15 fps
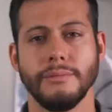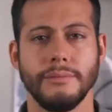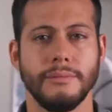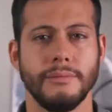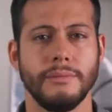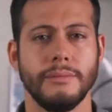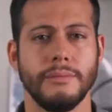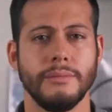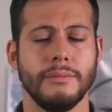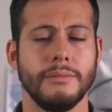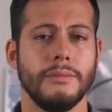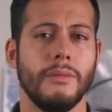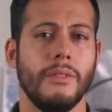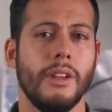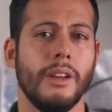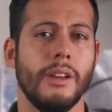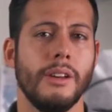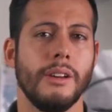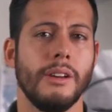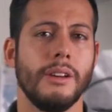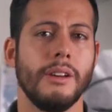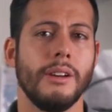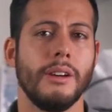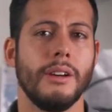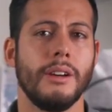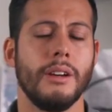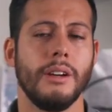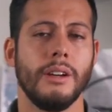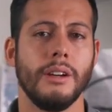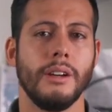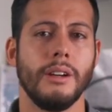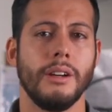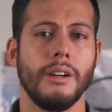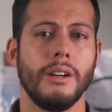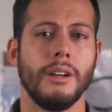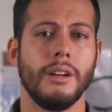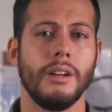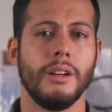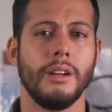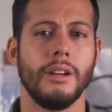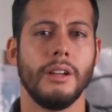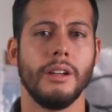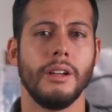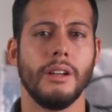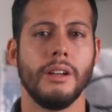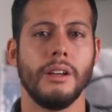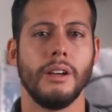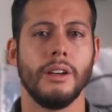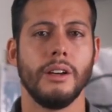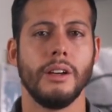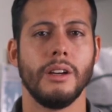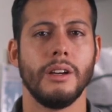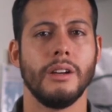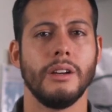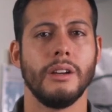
(silent)